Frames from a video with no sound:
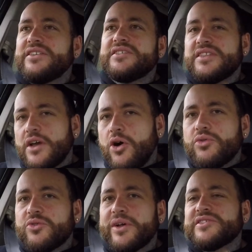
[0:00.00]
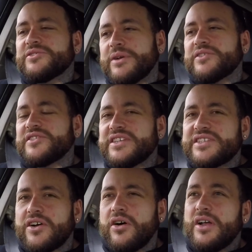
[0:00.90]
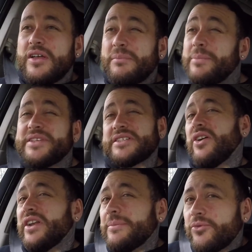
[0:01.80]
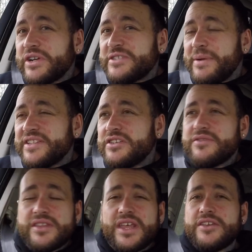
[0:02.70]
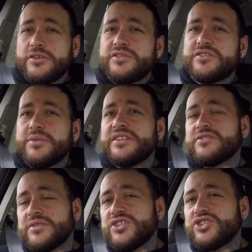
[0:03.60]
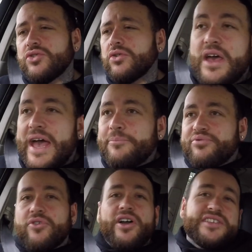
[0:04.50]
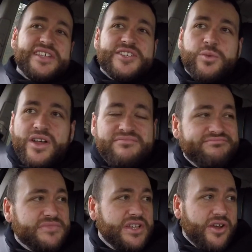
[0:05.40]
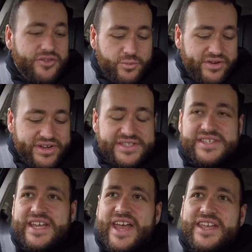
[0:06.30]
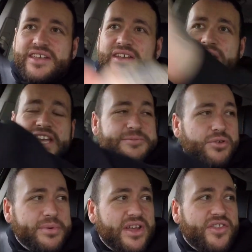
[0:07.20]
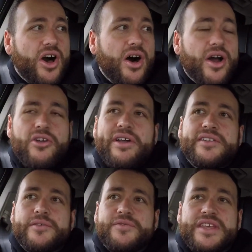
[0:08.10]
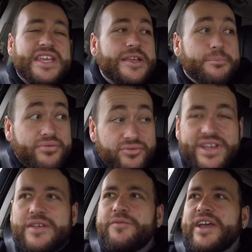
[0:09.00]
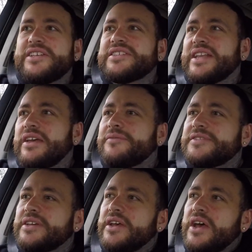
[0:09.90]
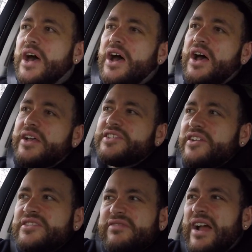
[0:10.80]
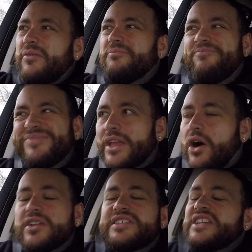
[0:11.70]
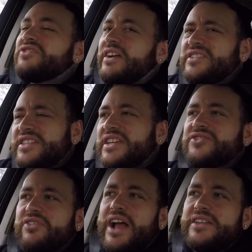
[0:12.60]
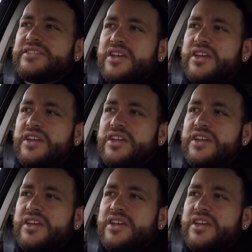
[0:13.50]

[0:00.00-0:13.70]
into the older ones as well, so these are maybe slightly more expensive than they used to be to insure. And price, this one, you know, that we're in today is probably on the higher end of the pre-facelift, so it's around, I'd say it's around 6 grand,